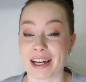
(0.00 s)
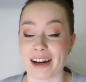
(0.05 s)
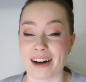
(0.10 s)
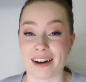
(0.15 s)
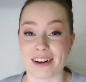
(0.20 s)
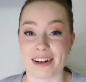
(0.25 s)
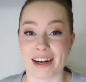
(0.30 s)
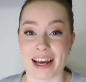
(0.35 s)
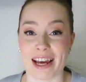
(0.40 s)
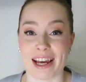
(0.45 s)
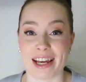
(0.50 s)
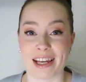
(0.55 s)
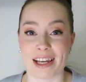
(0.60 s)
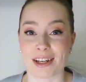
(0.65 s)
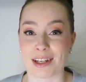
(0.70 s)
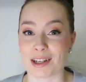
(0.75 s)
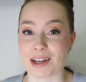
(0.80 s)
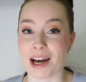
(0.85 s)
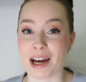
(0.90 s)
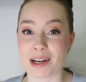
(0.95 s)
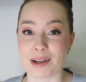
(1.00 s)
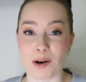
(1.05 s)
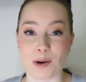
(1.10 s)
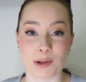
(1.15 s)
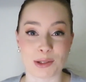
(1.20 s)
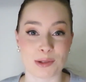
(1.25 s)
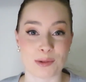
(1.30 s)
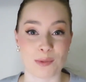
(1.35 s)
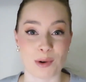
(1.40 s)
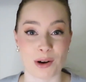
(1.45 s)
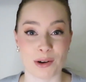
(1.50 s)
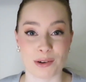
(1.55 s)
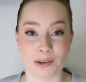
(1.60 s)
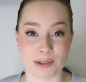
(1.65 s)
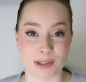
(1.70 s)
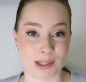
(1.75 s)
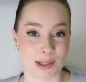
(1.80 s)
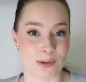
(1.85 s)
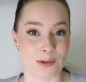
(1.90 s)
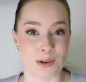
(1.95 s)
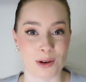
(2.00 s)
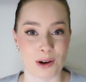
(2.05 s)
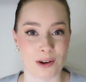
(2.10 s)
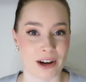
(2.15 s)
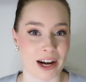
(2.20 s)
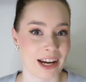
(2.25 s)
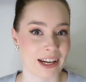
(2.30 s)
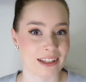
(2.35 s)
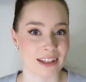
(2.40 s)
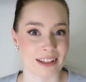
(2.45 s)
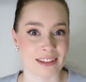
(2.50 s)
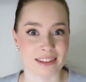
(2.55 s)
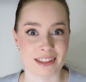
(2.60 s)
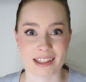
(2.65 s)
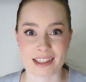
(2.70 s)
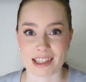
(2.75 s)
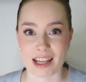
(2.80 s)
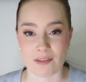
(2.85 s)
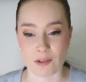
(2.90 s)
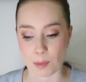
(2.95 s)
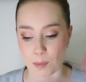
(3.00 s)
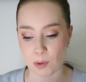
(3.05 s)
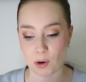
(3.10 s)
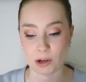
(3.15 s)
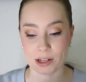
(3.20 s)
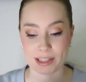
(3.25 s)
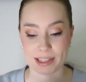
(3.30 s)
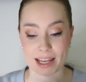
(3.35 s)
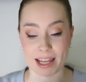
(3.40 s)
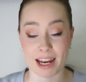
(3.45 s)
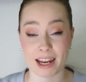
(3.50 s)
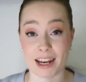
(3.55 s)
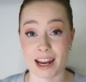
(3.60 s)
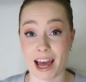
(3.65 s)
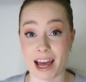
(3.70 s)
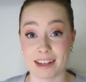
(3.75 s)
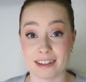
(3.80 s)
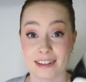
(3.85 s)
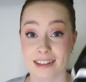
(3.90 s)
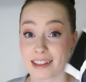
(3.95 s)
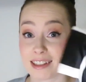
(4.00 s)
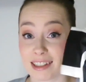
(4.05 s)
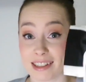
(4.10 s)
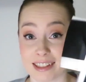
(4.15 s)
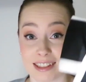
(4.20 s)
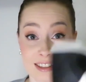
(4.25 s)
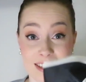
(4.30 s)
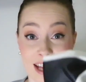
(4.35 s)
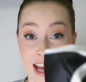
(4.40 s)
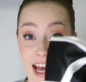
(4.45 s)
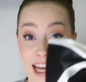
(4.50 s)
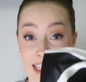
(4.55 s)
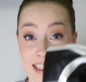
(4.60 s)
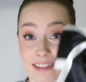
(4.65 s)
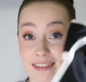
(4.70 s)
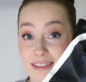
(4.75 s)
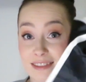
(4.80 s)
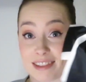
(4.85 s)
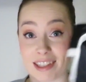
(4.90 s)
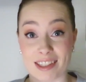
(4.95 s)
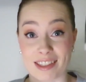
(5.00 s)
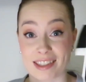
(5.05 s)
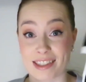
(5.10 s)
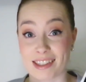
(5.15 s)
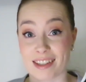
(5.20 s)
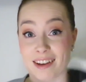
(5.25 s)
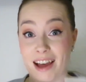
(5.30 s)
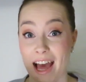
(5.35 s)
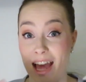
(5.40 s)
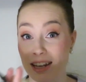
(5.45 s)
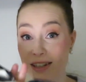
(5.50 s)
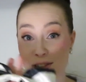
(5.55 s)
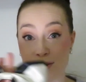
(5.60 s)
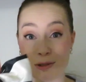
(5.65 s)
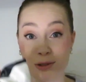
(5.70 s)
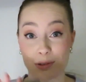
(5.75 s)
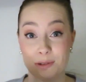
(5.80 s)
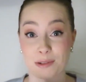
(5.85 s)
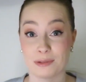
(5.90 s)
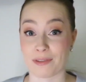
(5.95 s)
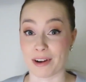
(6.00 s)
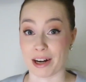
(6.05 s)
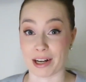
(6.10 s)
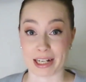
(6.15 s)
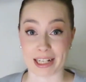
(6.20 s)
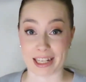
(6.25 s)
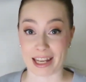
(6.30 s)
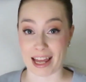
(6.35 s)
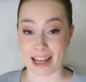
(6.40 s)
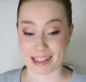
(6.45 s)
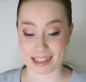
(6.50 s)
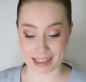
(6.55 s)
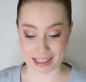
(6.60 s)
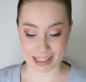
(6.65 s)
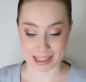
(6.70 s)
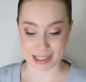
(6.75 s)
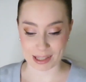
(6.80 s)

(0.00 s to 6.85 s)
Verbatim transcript: hair day, go to work or school or anything, just have a ponytail and add this and you'll look very classy.